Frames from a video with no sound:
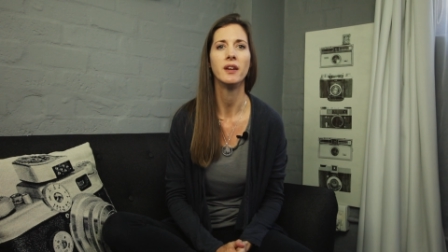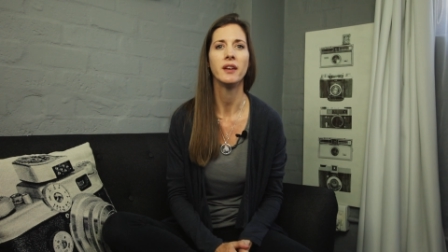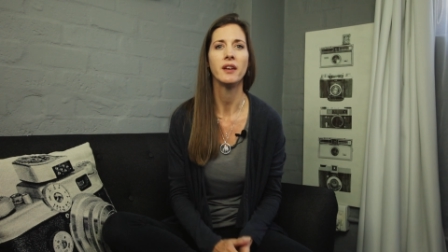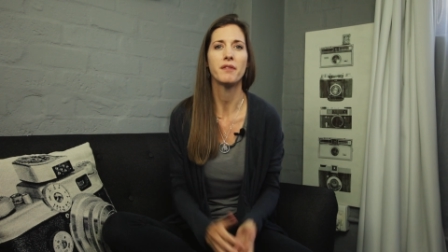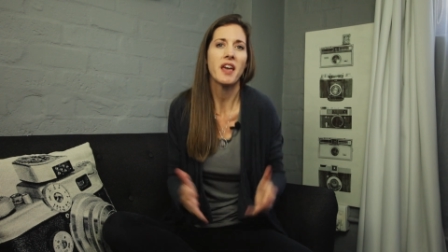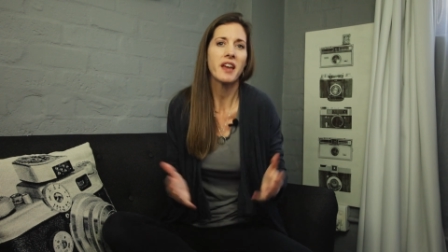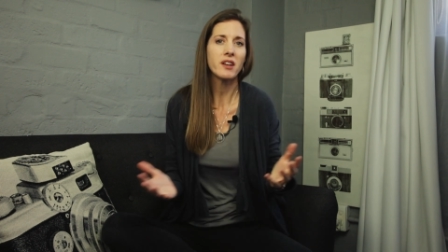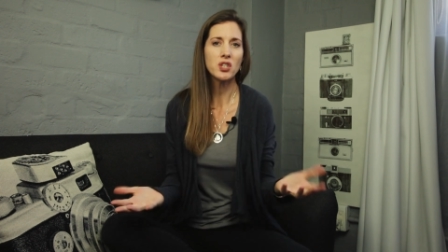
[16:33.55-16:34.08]

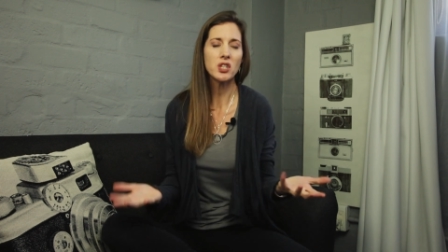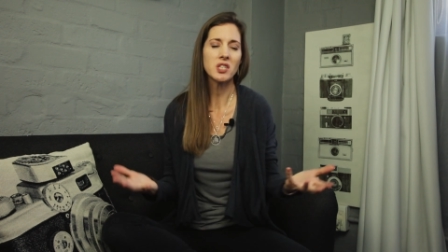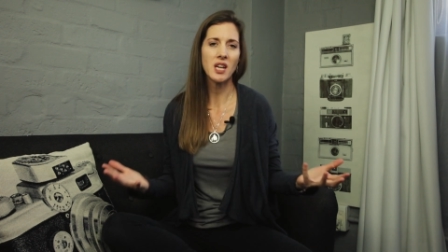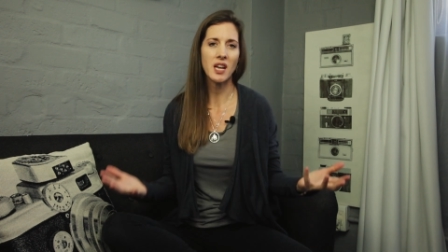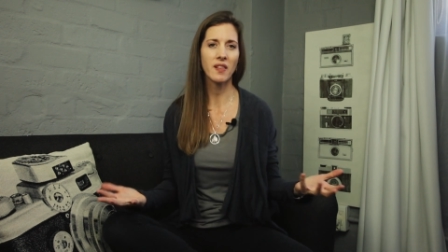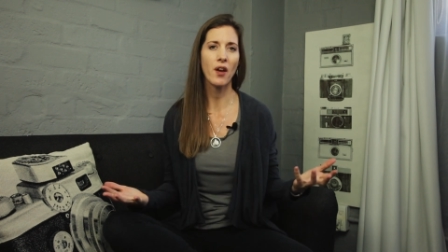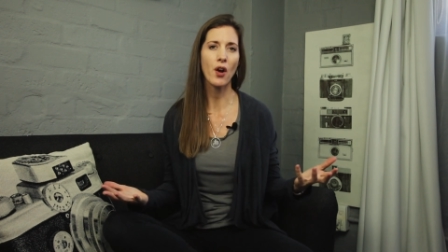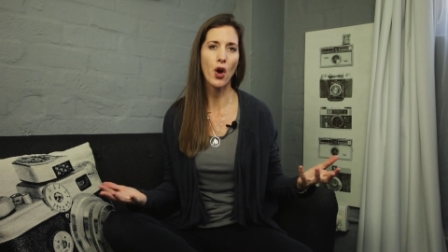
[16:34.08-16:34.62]
if they can just
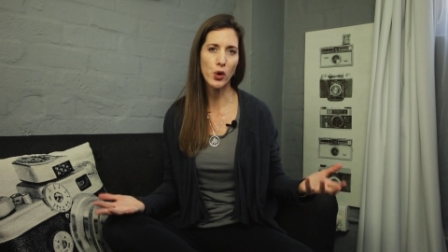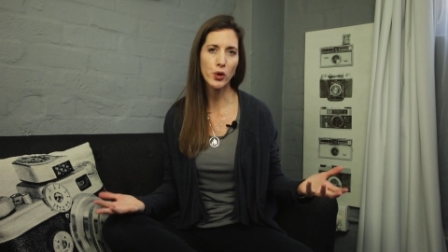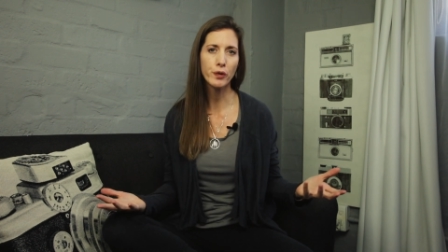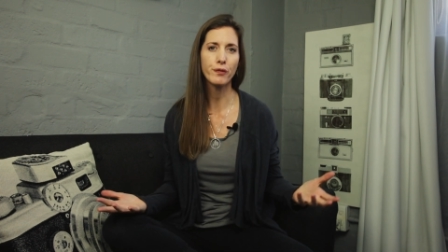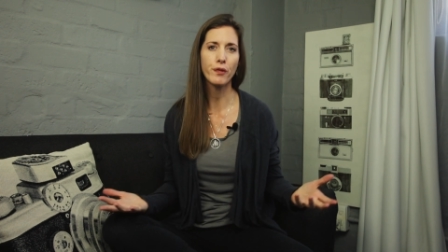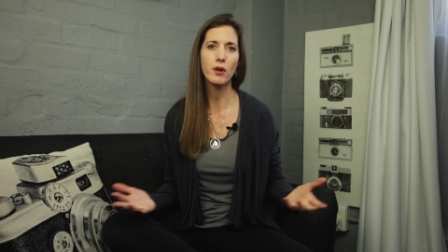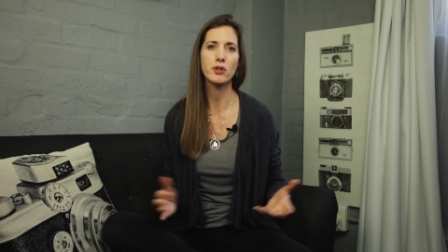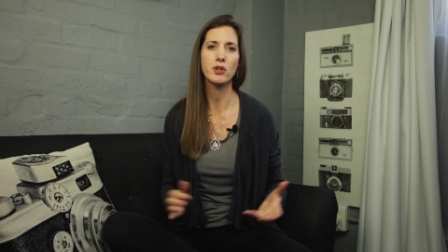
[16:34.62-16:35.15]
take their own
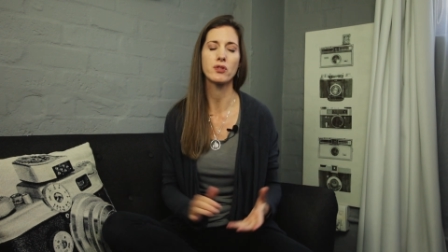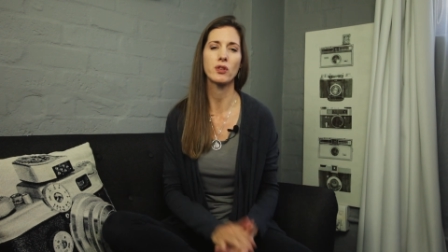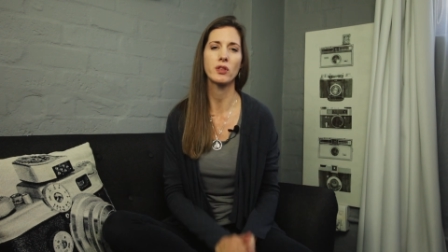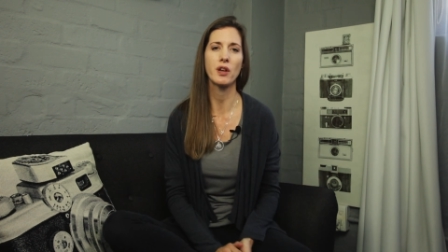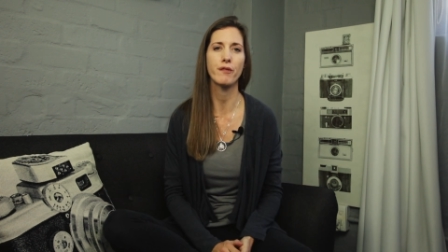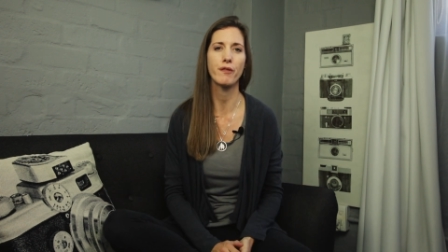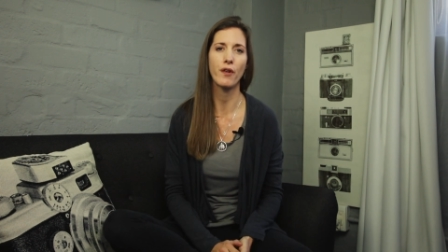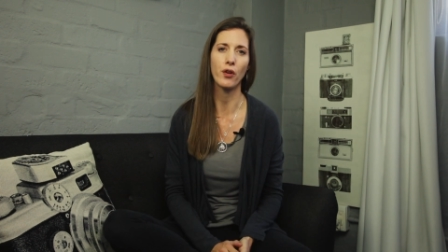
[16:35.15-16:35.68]
photos on
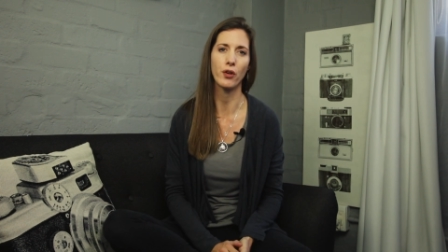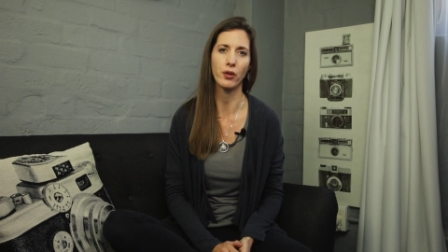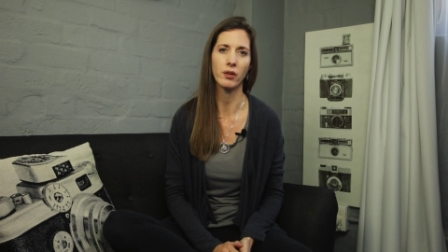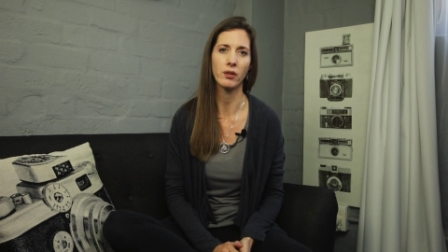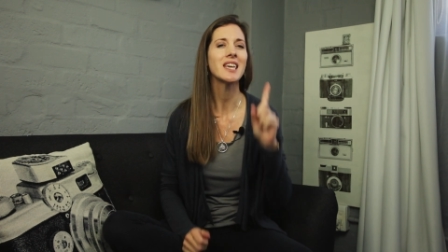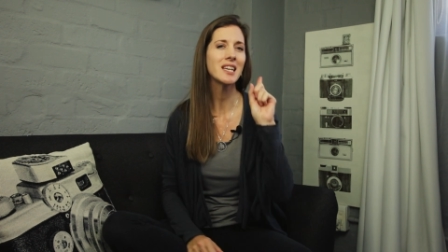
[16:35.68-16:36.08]
their phone.